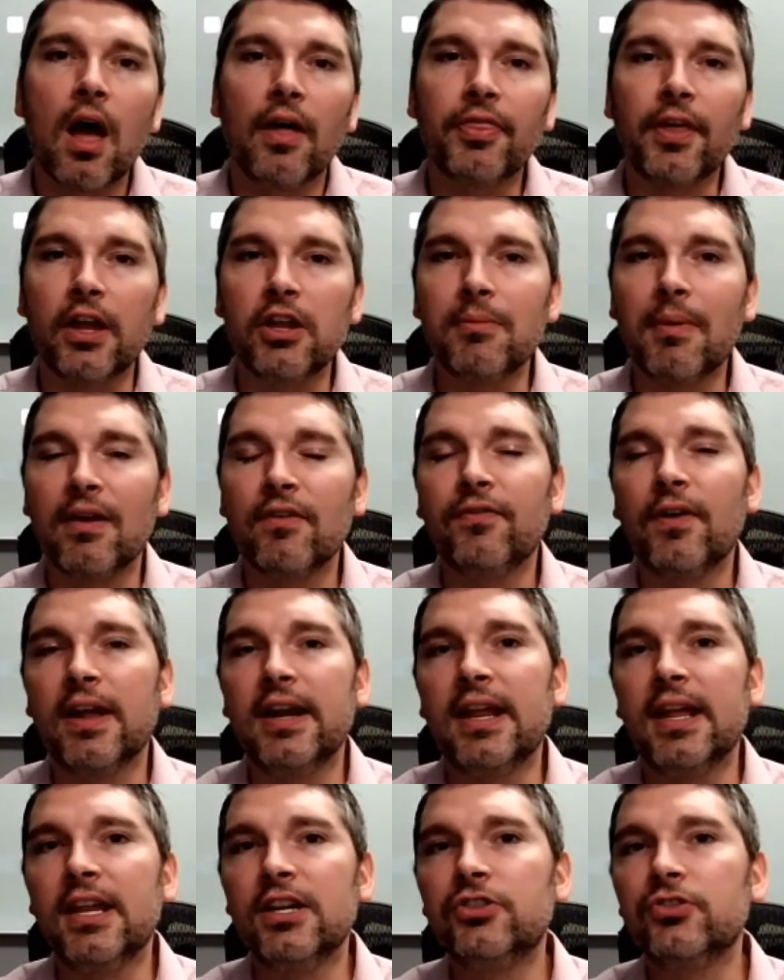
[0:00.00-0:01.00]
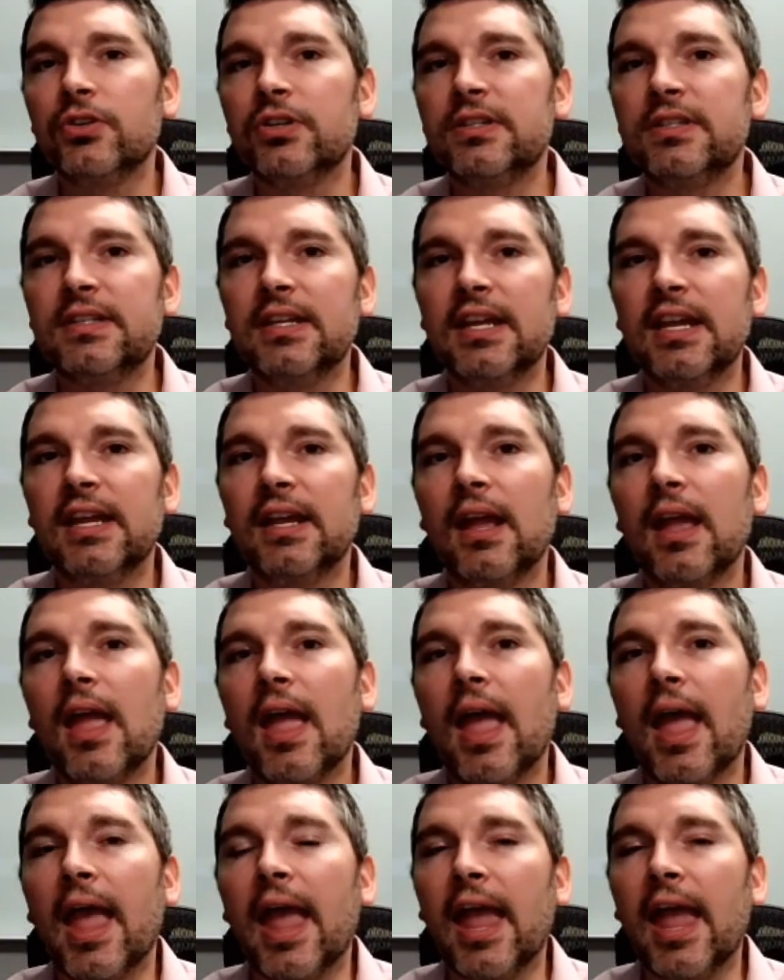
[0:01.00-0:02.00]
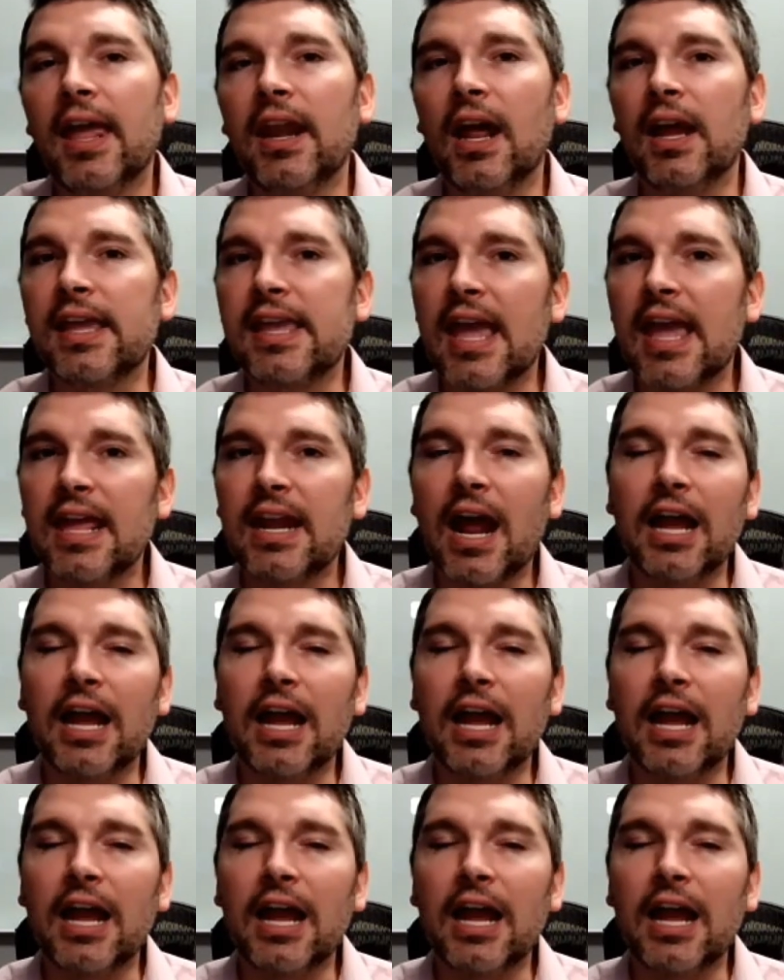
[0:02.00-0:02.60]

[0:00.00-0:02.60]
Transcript: Thought you might find it interesting. And again,